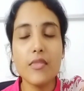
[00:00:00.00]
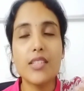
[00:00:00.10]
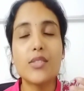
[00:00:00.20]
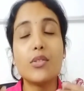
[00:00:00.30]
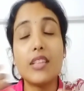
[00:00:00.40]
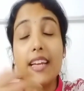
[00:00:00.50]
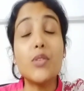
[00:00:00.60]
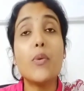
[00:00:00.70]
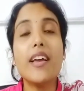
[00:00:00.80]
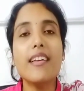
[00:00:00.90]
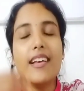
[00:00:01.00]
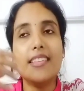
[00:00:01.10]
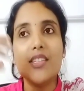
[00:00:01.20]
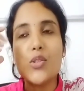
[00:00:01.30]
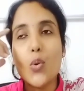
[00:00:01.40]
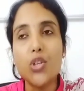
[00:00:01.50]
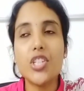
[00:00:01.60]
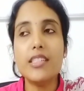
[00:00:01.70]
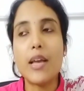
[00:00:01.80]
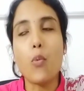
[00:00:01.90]
So that is why this
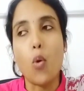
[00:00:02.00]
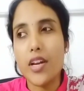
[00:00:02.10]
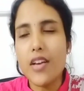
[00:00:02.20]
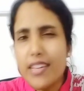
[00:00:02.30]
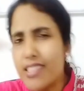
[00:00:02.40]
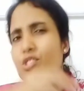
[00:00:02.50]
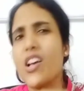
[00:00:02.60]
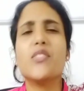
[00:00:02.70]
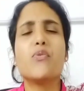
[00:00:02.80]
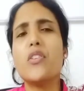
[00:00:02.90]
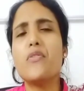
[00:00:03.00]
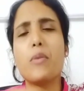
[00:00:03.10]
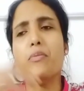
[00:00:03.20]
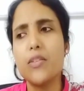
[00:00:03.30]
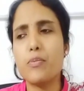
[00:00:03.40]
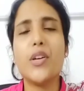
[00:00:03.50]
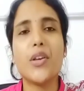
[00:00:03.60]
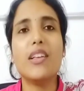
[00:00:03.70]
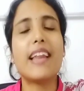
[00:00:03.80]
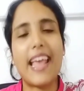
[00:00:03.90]
notion that whatever is transferred from this
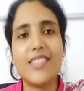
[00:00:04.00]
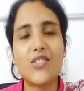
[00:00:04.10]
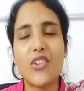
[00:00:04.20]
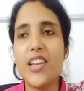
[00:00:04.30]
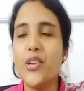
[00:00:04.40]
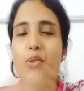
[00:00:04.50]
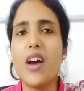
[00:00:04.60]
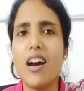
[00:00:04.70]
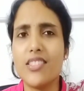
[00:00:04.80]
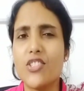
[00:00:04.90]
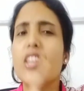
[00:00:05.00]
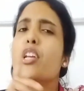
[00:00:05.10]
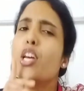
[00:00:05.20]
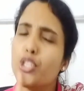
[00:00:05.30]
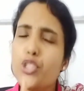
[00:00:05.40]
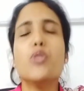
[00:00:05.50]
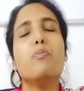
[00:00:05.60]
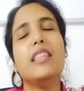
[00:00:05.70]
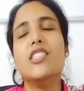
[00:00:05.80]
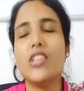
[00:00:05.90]
particular S strain into the R strain should
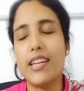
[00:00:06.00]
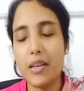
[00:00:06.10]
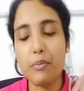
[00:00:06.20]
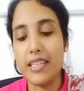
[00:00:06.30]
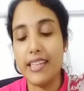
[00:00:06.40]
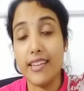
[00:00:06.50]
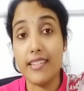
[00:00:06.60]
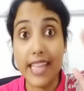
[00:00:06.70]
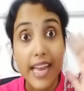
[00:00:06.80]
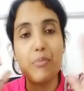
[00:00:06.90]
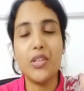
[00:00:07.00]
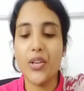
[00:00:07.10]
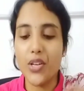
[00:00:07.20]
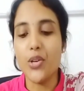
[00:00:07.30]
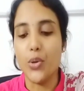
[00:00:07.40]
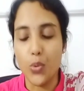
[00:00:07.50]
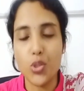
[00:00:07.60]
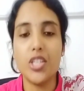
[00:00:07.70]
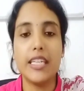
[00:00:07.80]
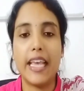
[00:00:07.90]
be the genetic material, that particular
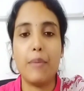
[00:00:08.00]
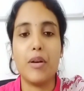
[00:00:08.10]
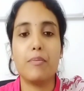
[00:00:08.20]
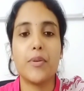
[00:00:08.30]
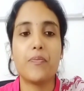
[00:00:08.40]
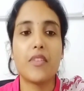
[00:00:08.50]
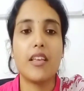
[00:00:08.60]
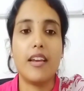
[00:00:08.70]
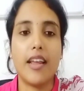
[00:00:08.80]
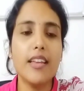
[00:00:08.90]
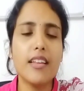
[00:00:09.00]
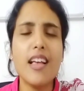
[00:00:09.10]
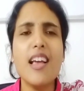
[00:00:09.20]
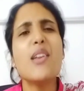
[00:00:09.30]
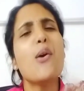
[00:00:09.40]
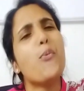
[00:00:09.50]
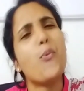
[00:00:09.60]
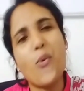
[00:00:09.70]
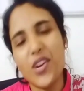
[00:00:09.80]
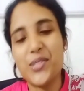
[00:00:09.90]
notion came up. right? Now,
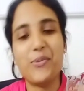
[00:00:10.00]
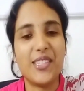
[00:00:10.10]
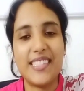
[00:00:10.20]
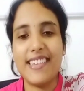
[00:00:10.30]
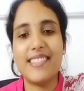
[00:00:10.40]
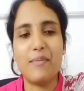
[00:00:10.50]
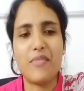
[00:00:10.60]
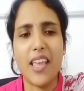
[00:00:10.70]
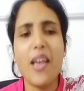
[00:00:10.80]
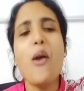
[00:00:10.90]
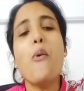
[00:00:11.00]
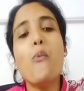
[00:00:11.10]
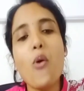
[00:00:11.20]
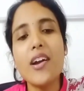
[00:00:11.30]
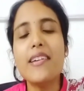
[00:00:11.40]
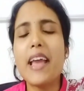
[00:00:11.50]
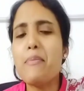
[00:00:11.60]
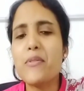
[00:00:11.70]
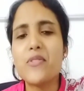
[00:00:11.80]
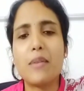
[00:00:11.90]
what was that something? What
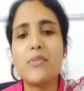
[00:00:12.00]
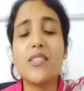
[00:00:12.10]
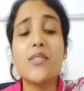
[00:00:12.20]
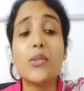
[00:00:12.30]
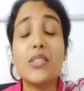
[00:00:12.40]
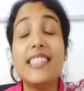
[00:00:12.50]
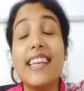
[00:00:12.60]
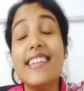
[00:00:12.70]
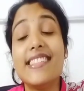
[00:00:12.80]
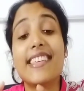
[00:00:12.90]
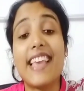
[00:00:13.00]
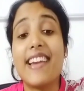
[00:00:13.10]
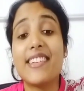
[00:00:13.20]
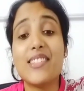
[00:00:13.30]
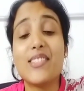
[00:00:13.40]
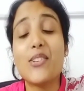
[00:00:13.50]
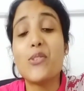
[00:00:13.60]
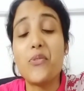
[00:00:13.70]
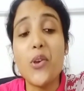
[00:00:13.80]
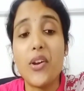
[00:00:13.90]
type of substance could change the characteristics
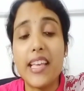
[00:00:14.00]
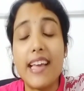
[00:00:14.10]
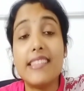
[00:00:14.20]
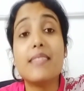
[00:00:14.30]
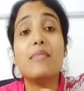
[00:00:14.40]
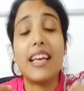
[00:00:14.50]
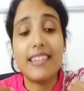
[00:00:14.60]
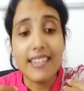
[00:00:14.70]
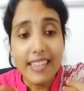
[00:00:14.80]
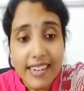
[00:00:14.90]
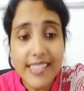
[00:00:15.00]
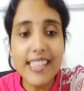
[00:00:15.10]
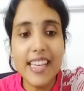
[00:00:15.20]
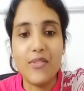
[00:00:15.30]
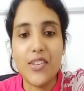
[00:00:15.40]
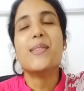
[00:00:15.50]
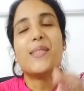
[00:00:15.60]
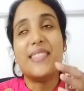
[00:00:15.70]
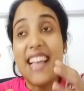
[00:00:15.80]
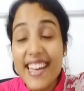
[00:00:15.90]
of the organism that received it?
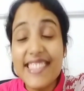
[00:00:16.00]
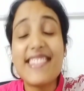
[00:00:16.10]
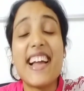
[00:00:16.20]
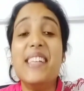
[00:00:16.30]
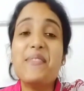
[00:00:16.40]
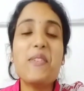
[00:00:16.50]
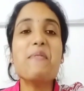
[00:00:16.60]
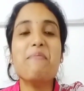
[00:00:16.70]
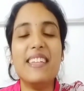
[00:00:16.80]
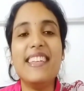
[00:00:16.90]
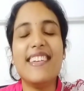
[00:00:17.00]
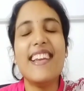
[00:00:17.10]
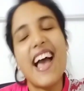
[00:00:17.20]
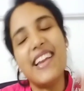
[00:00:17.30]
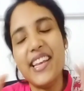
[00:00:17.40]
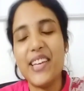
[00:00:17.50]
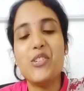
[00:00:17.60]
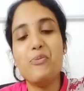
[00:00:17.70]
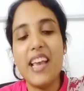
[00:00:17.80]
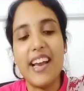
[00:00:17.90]
So that transforming material had yet
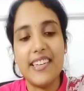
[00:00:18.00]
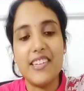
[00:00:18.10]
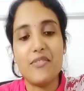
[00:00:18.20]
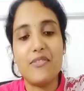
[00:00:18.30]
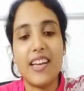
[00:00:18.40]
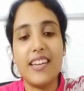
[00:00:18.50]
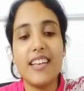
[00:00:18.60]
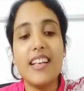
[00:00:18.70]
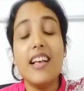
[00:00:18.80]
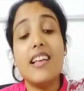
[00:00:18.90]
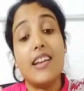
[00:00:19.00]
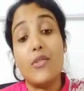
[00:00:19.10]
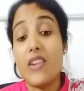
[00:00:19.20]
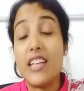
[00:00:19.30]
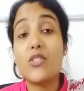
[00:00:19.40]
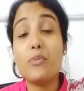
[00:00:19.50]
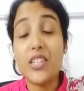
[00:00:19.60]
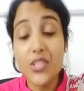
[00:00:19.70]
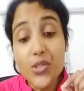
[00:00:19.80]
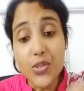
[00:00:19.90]
to be identified. Now,
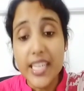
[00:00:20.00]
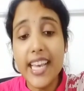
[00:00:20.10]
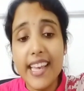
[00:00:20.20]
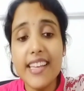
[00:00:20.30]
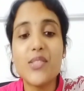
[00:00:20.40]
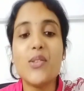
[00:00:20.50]
transformation today is